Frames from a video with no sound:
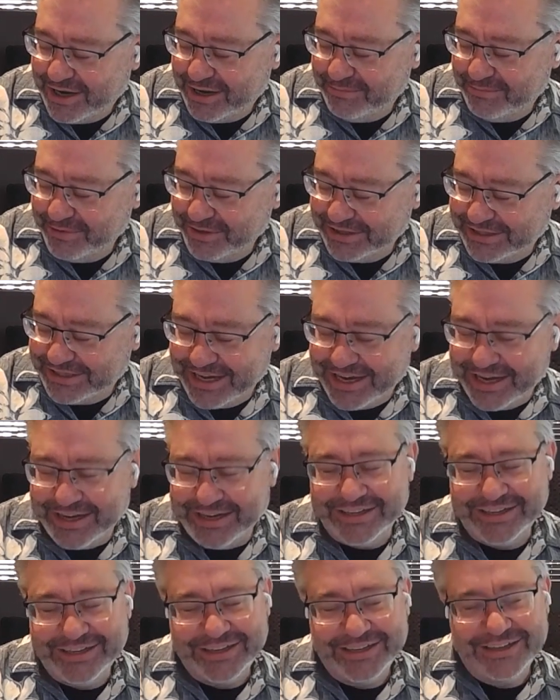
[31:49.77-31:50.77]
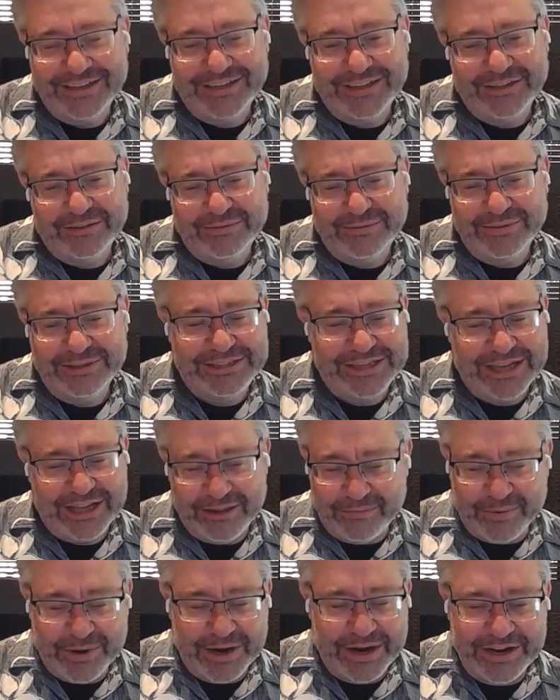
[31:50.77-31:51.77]
Merced, we
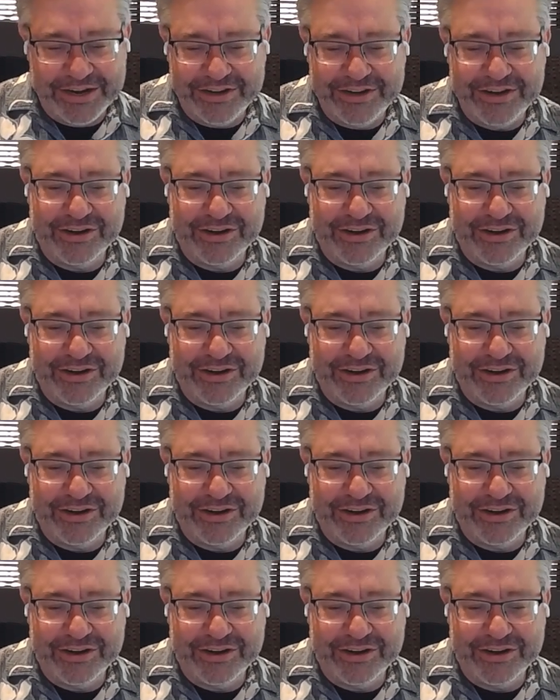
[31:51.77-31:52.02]
celebrated.